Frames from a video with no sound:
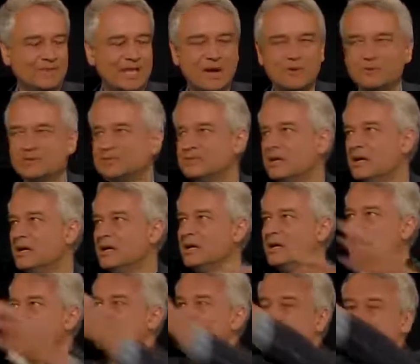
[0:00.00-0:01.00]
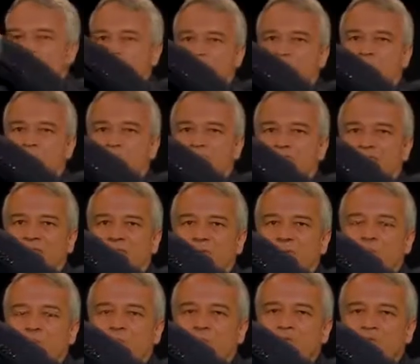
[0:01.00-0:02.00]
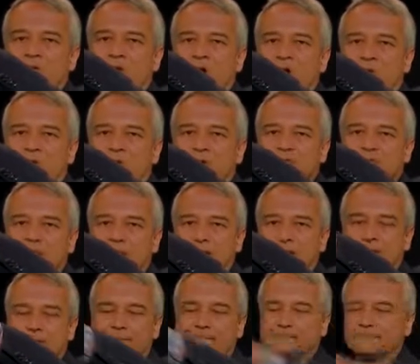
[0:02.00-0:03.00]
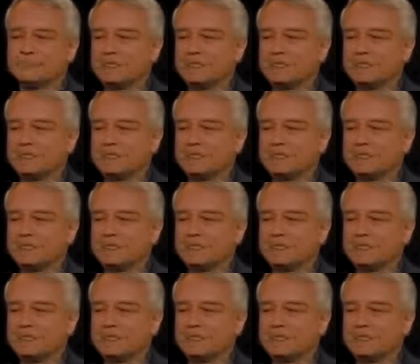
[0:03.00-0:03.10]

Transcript: That was part of Ohm's law originally.